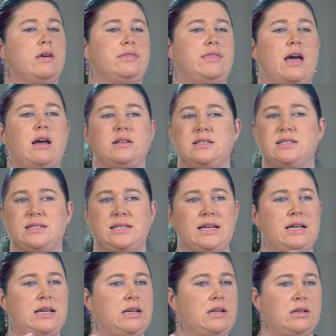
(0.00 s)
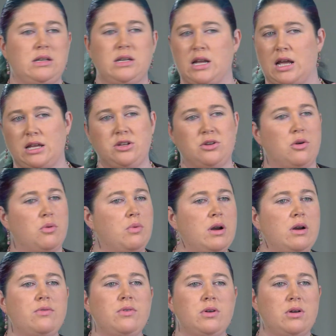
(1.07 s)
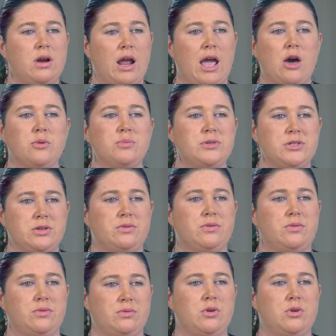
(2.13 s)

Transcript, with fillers: that scene, you know, whatever helps you